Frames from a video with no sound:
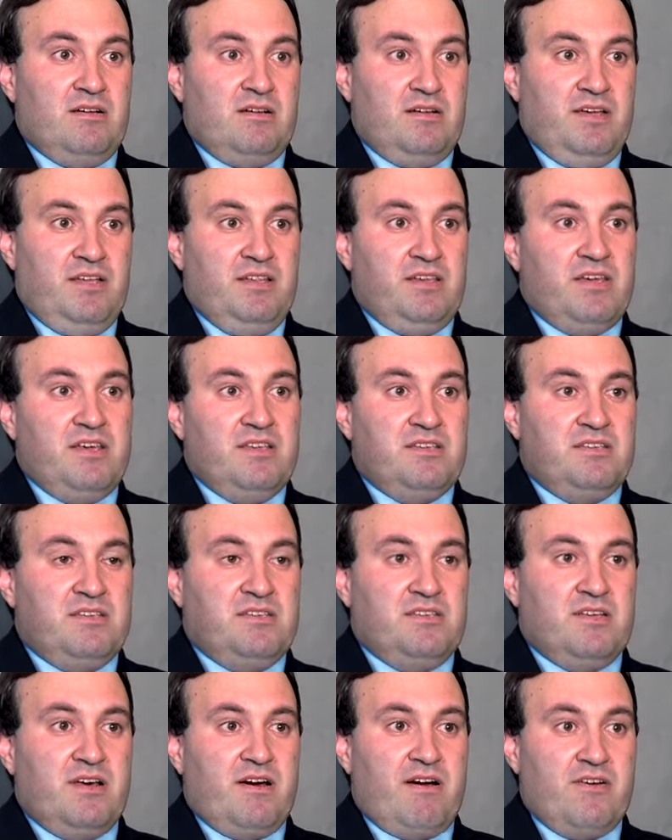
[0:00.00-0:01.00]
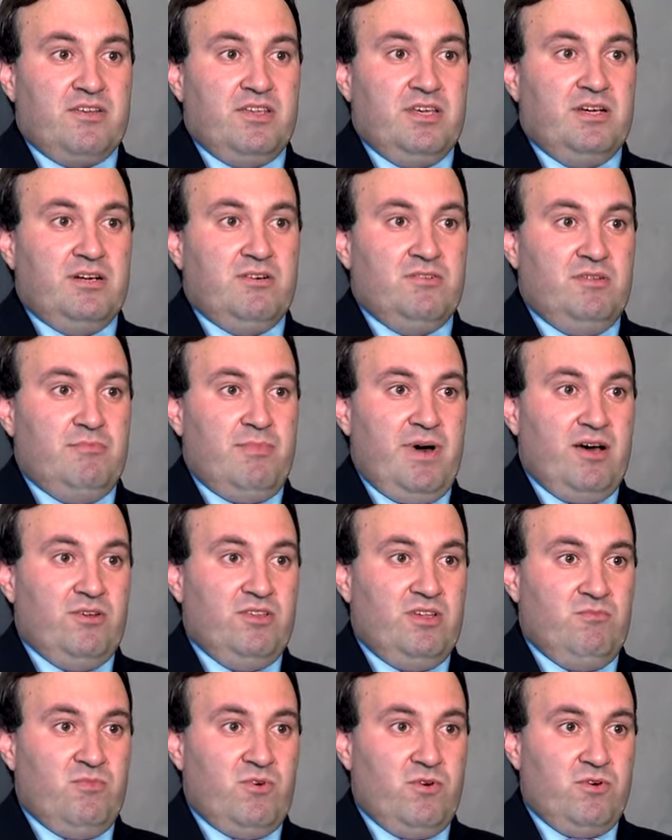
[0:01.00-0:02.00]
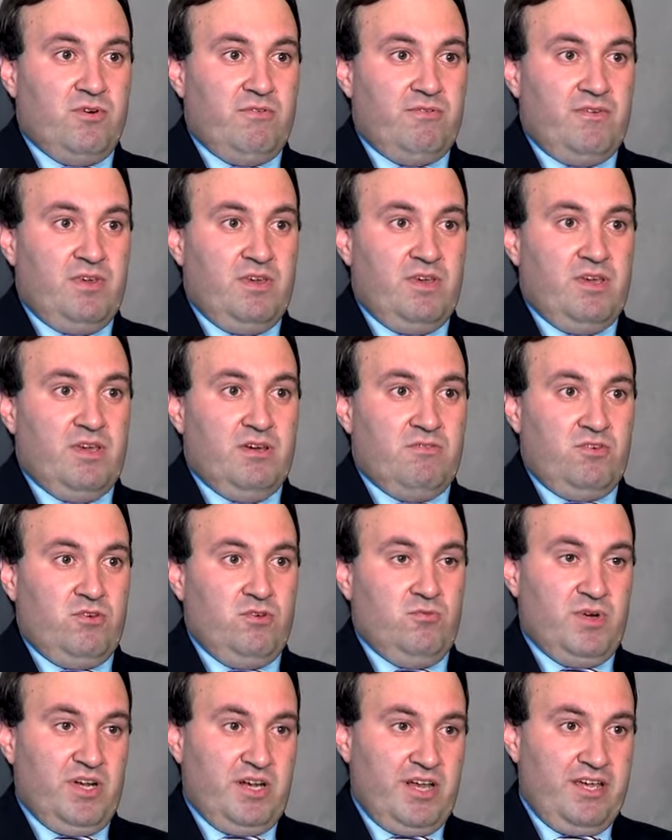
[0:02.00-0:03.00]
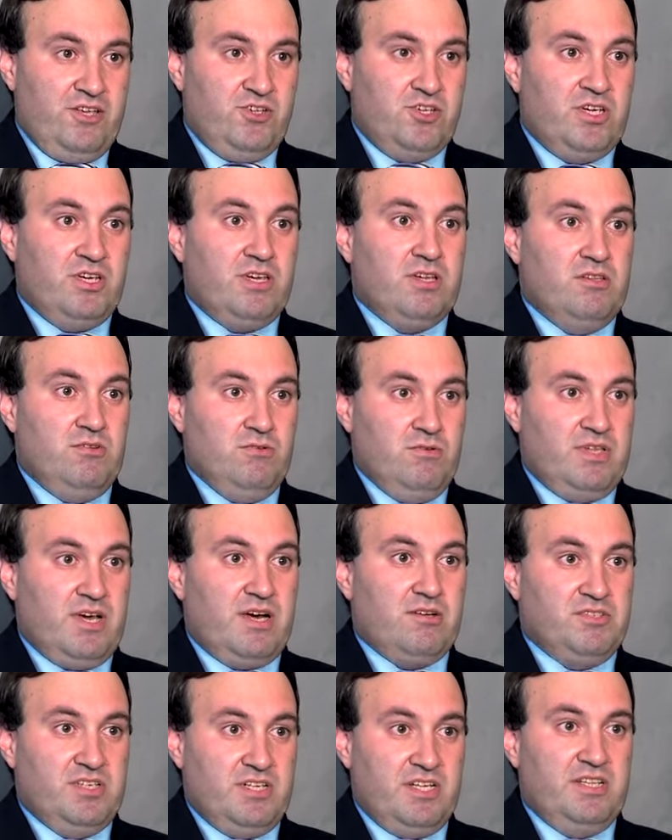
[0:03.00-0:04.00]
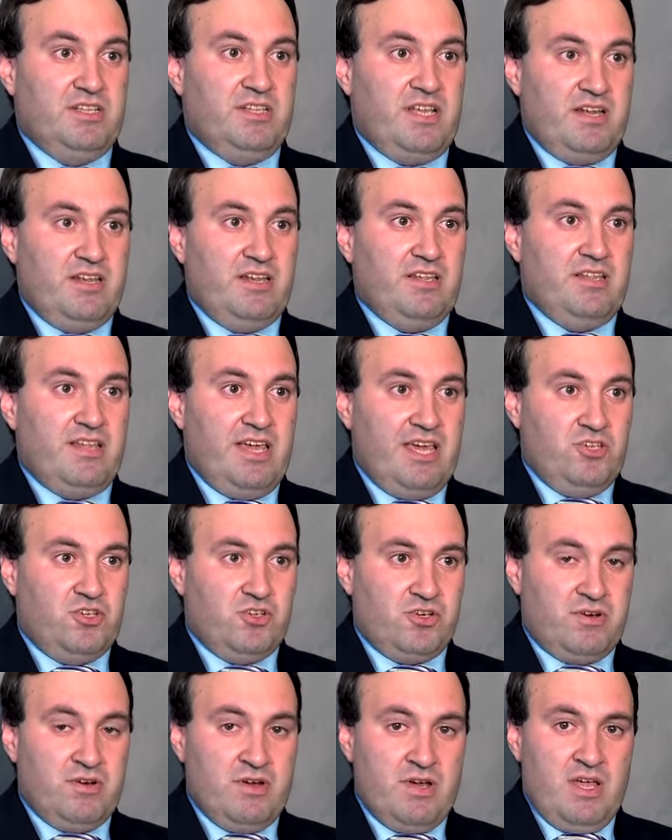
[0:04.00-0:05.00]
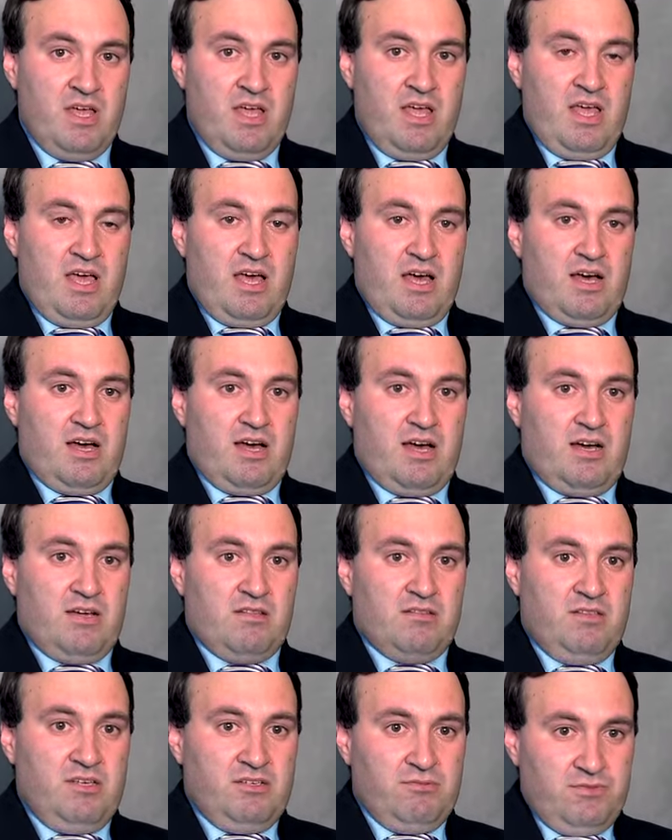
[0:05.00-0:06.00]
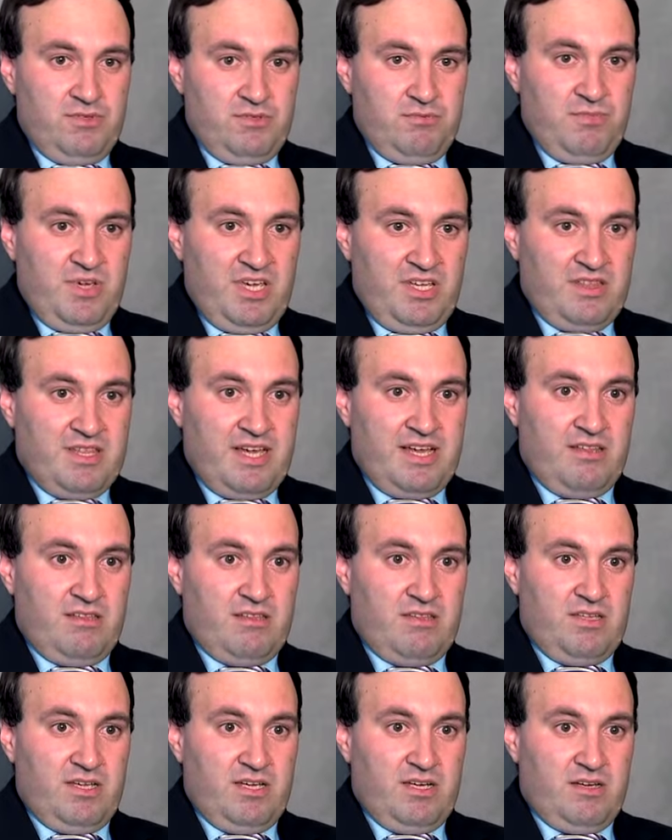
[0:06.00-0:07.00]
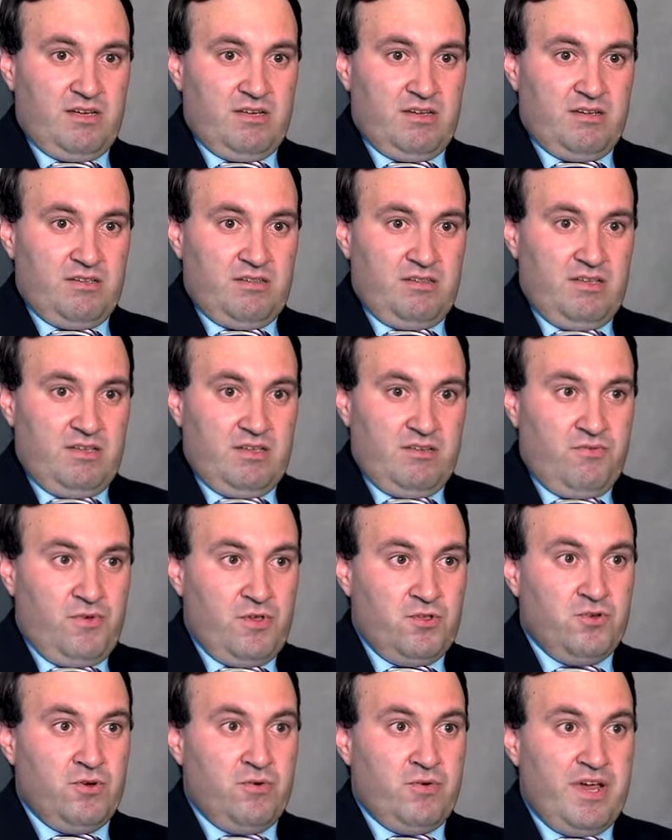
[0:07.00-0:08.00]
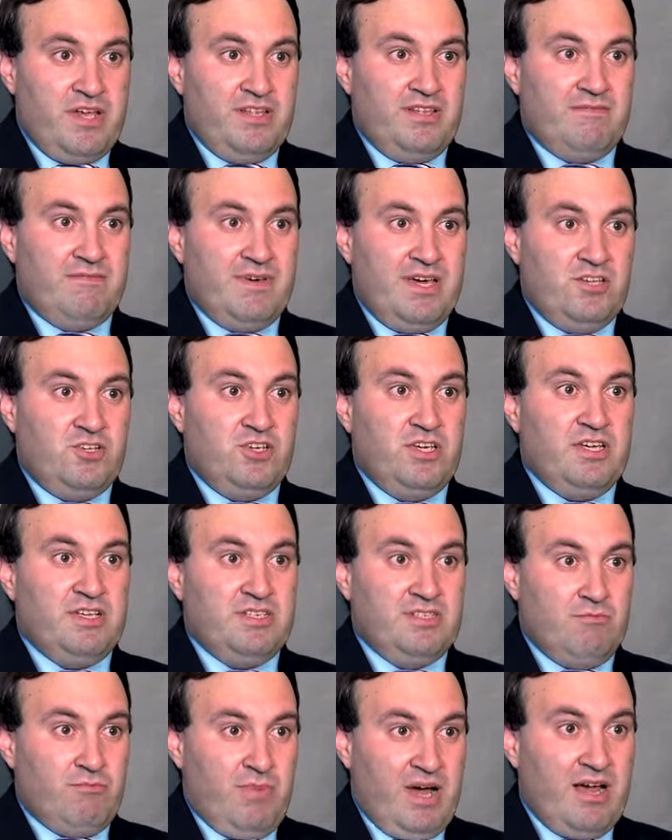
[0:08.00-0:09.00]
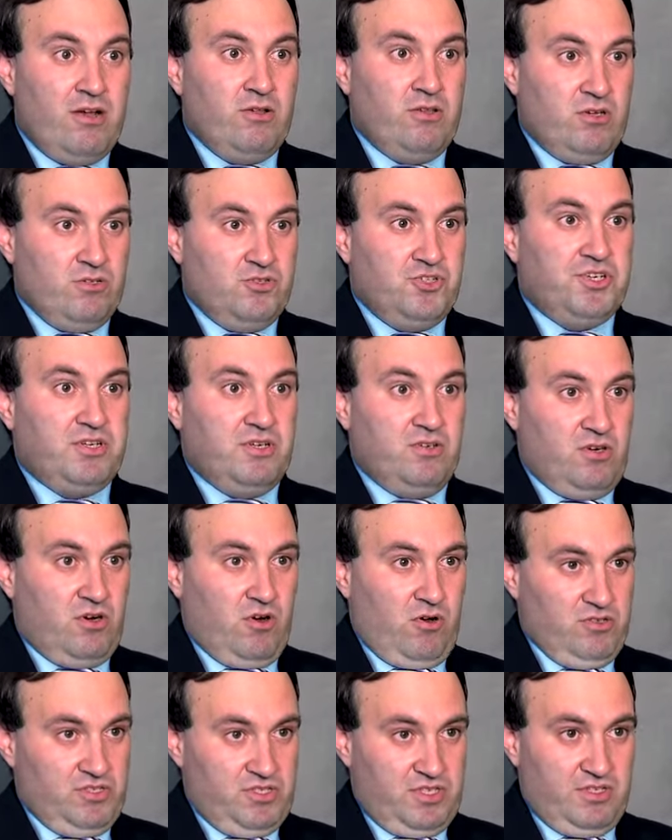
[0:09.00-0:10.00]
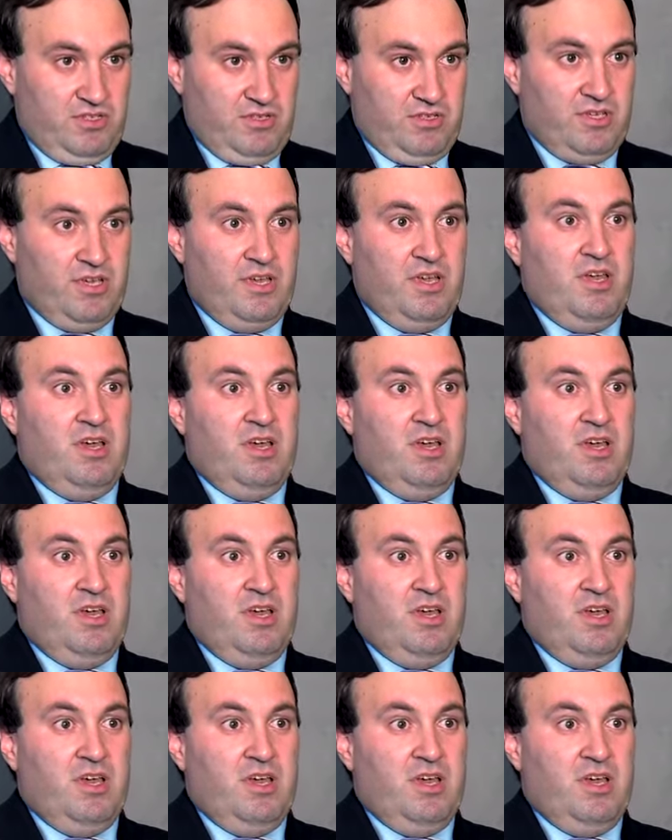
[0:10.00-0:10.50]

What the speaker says: in his article, The Biodemography of Human Aging in 2010 in Nature, this would mean that the individual rate of aging is a biological constant